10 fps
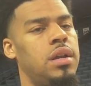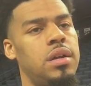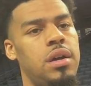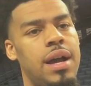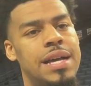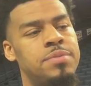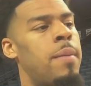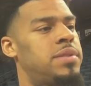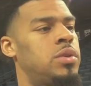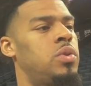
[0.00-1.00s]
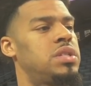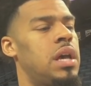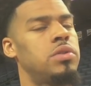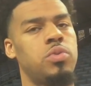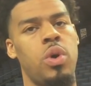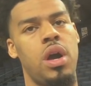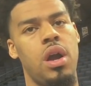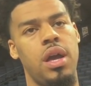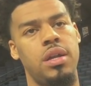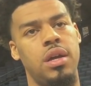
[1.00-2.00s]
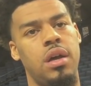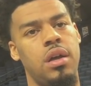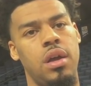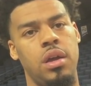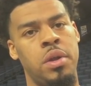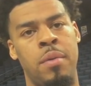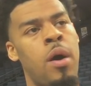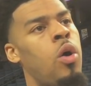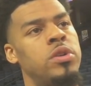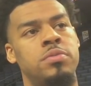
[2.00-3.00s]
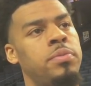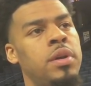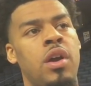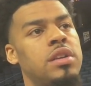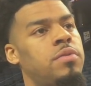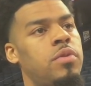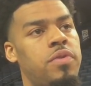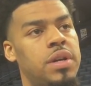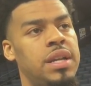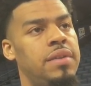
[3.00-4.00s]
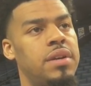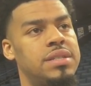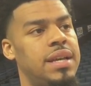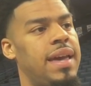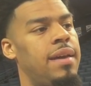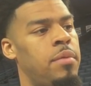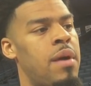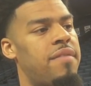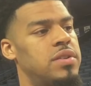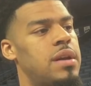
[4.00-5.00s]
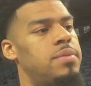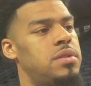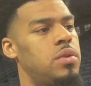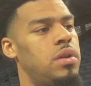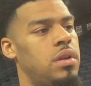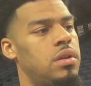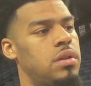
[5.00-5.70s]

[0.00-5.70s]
and I got some opportunities elsewhere. And, you know, I'm always be grateful for Cleveland because they gave me my first opportunity.